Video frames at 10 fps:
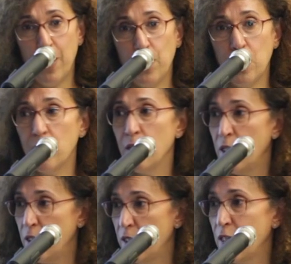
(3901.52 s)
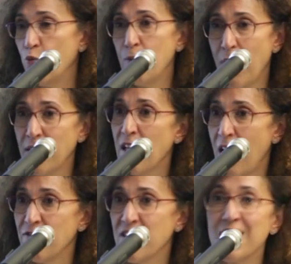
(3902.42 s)
people, that we might
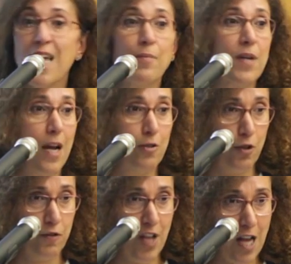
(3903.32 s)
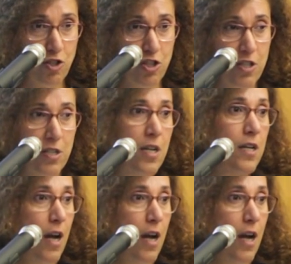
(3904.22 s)
have the same kind of tension